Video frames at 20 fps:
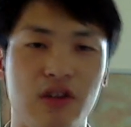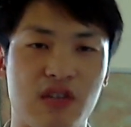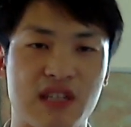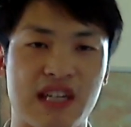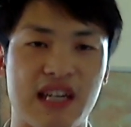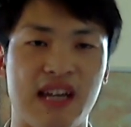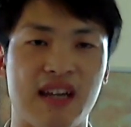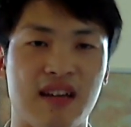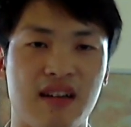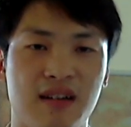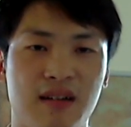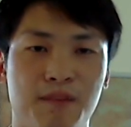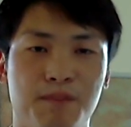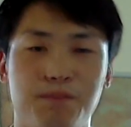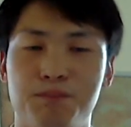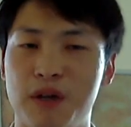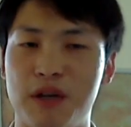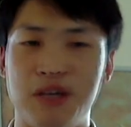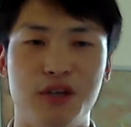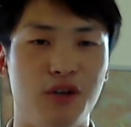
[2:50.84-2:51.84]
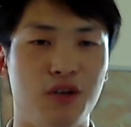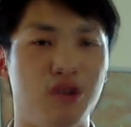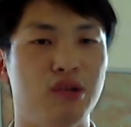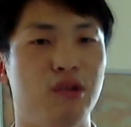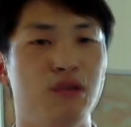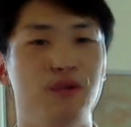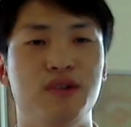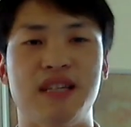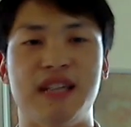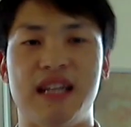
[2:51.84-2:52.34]
you take, but you don't
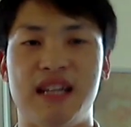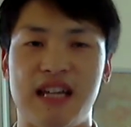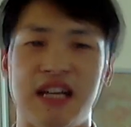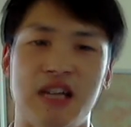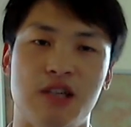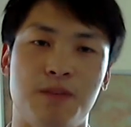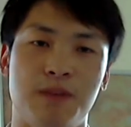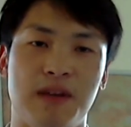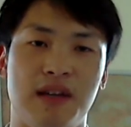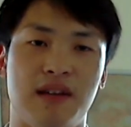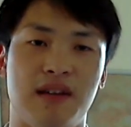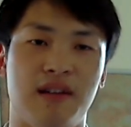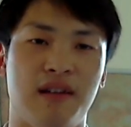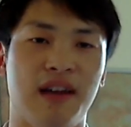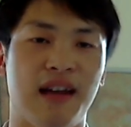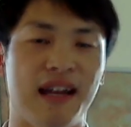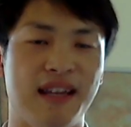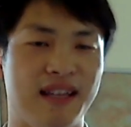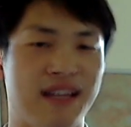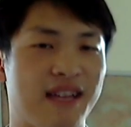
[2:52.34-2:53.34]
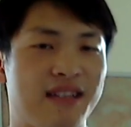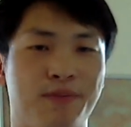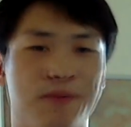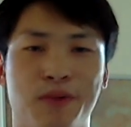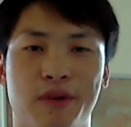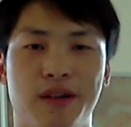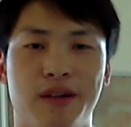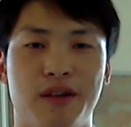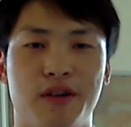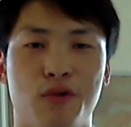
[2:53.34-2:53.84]
lose any HP. I think that's
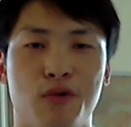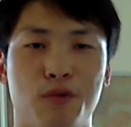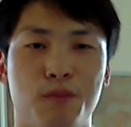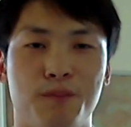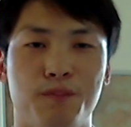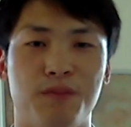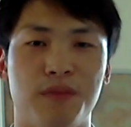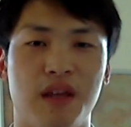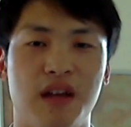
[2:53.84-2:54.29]
pretty cool.